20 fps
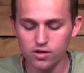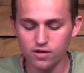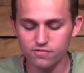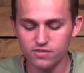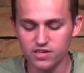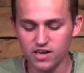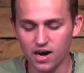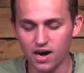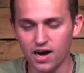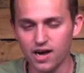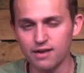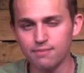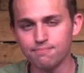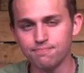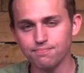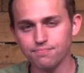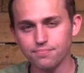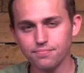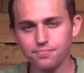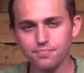of God
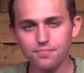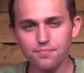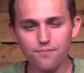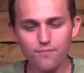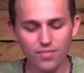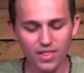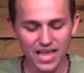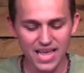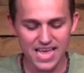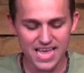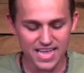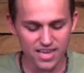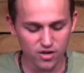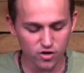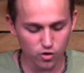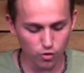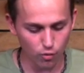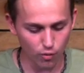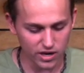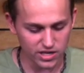in
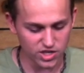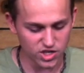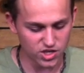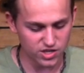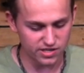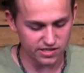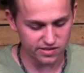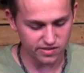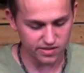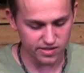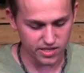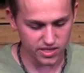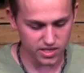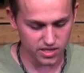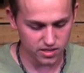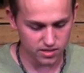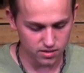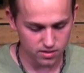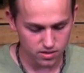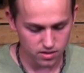Christ
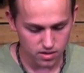Jesus.